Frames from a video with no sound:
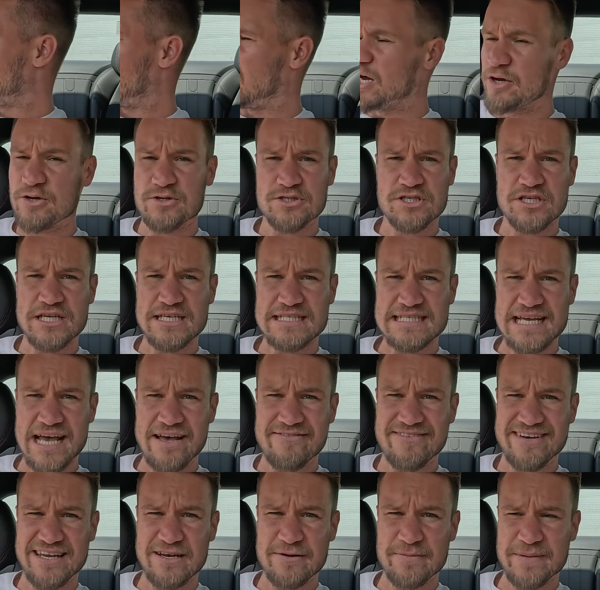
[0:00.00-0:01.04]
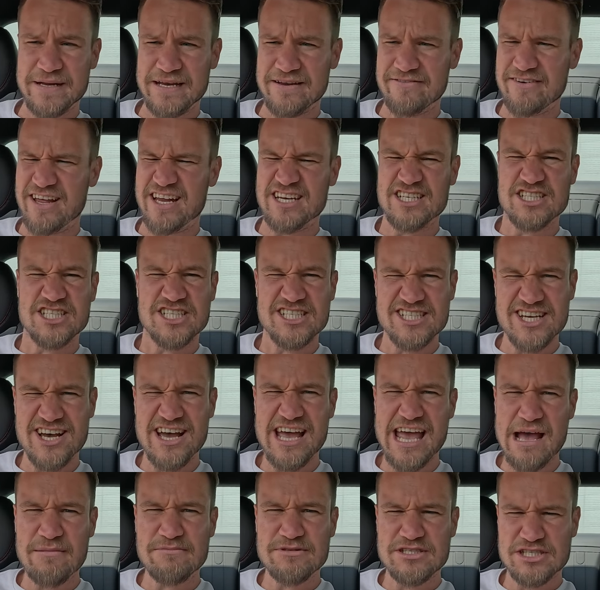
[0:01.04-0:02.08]
I also need to have a little bit of lunch because
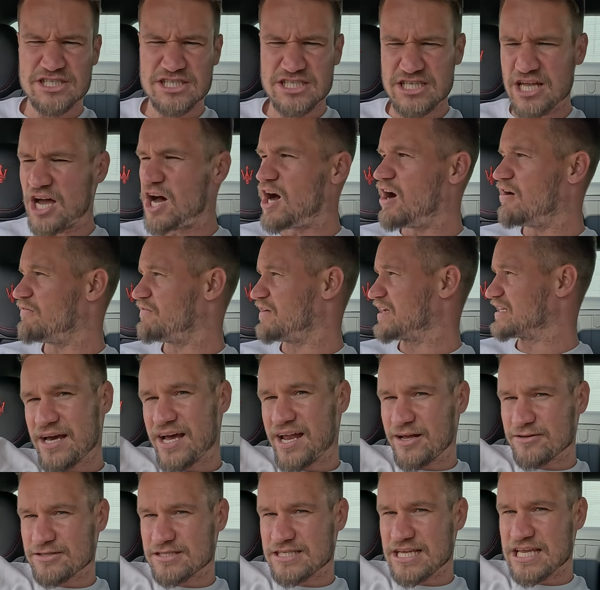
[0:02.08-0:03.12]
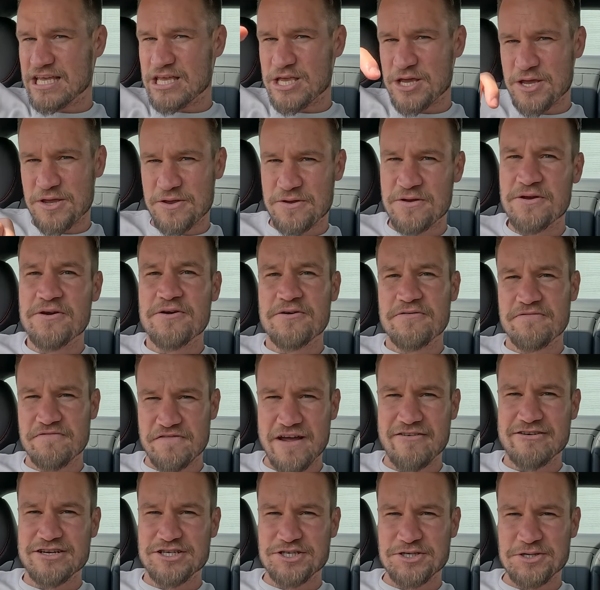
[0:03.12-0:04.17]
I am starving, and I'll see you
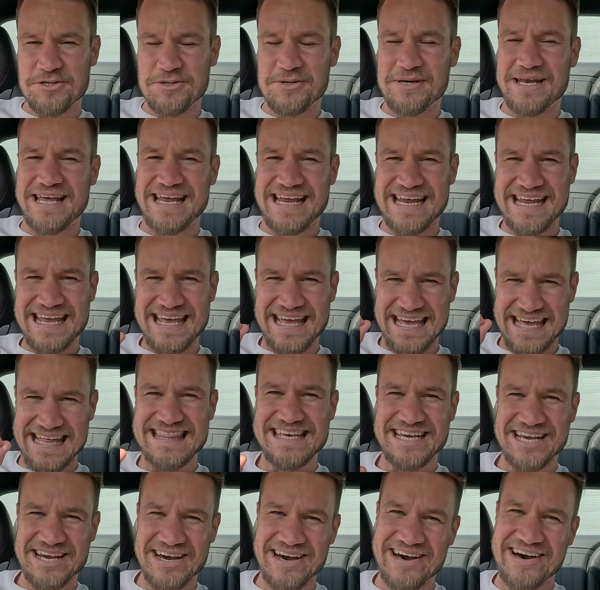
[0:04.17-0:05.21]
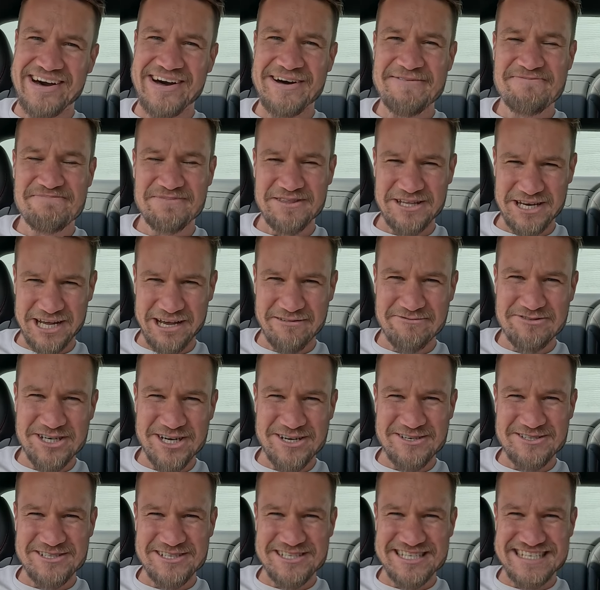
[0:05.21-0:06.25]
very shortly in the car that I've
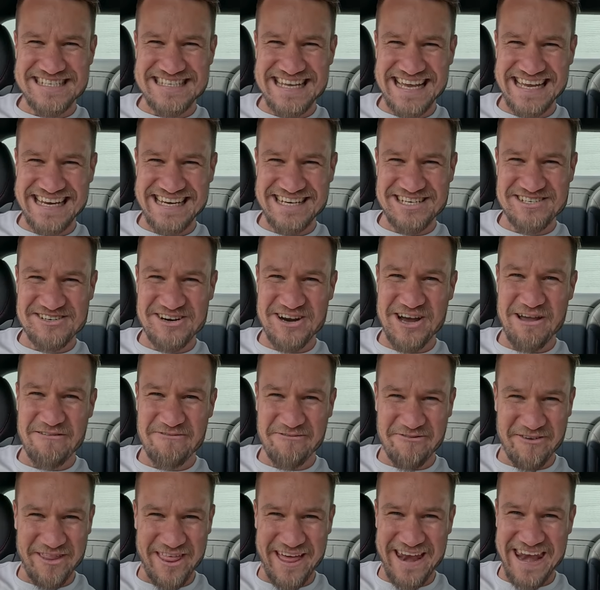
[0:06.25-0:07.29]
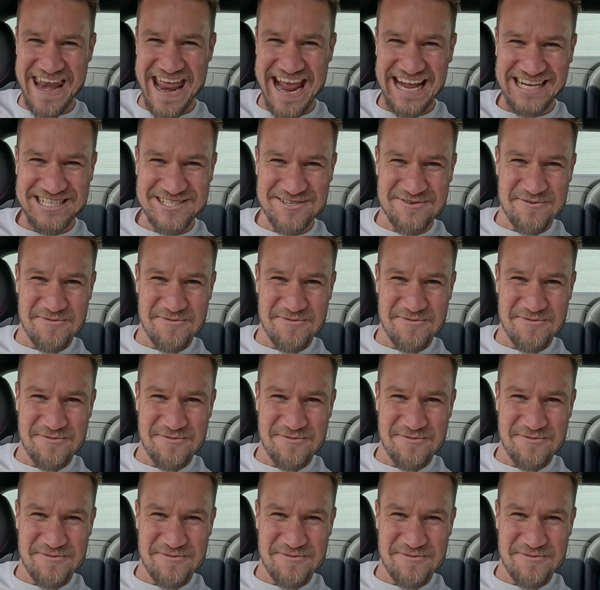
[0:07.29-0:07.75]
chosen to daily drive for the next